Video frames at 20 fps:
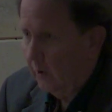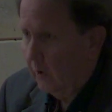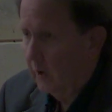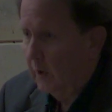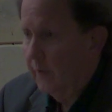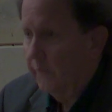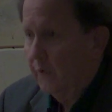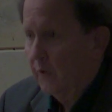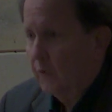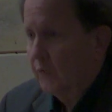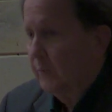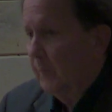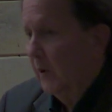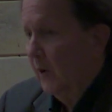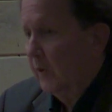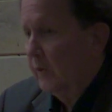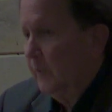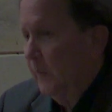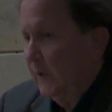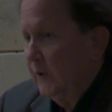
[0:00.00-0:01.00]
All of those
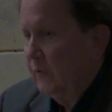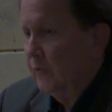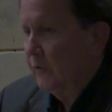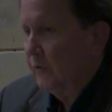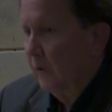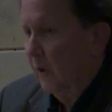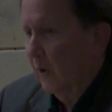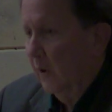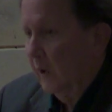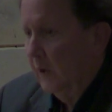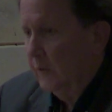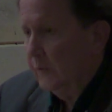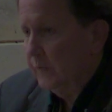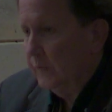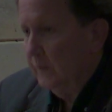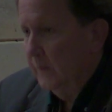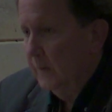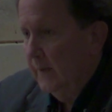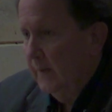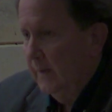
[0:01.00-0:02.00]
Mark Twain
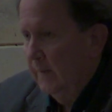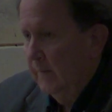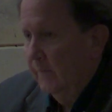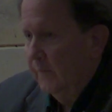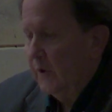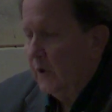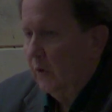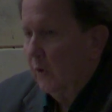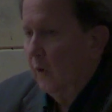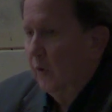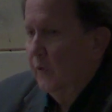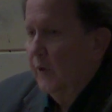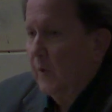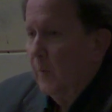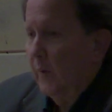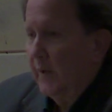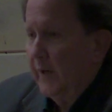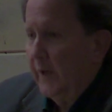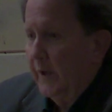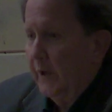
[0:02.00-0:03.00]
cigars, the only
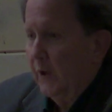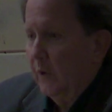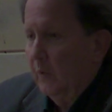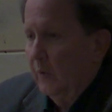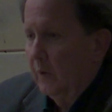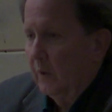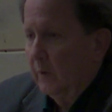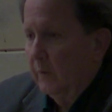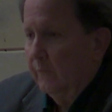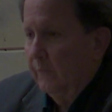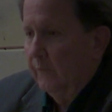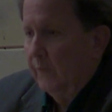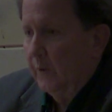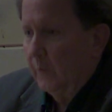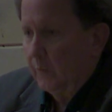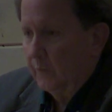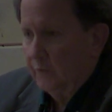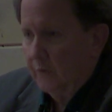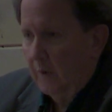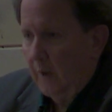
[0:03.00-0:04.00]
one I know of
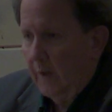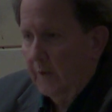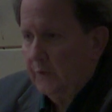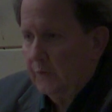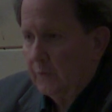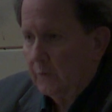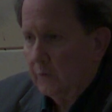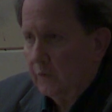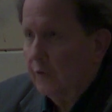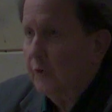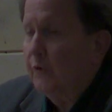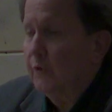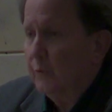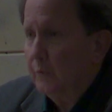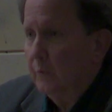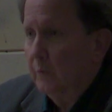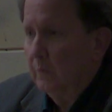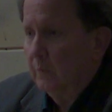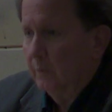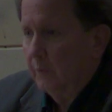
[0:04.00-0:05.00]
that was licensed,
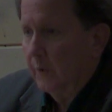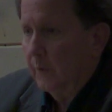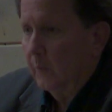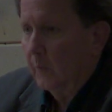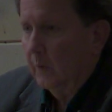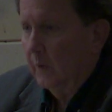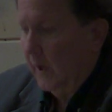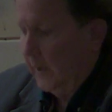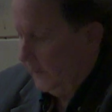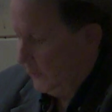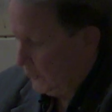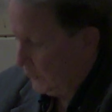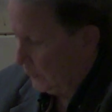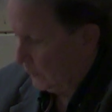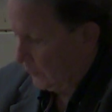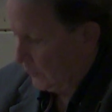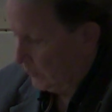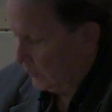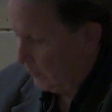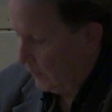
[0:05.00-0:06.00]
two that were
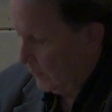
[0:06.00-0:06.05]
licensed,